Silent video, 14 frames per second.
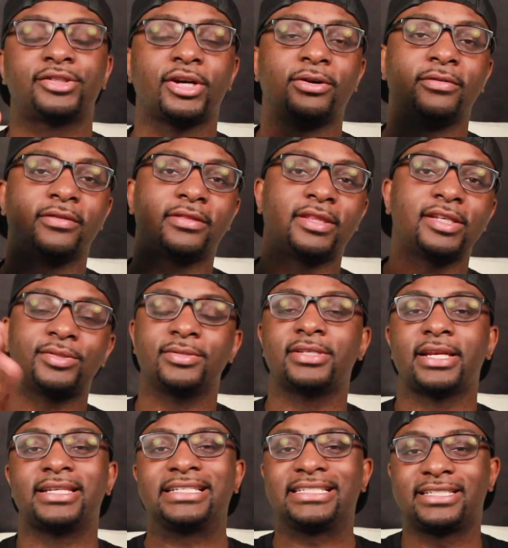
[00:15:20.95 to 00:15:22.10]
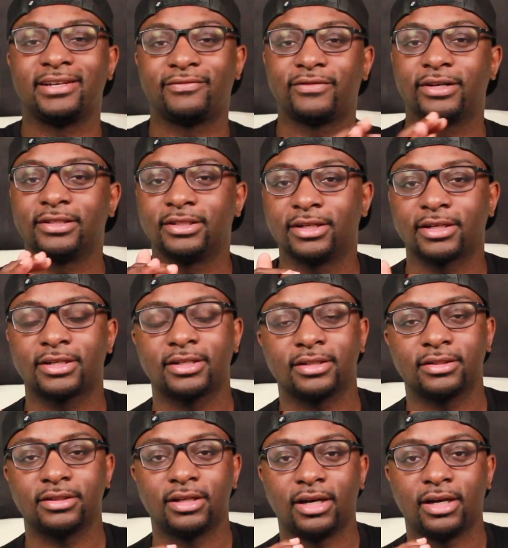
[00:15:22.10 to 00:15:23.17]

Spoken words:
so this is a different look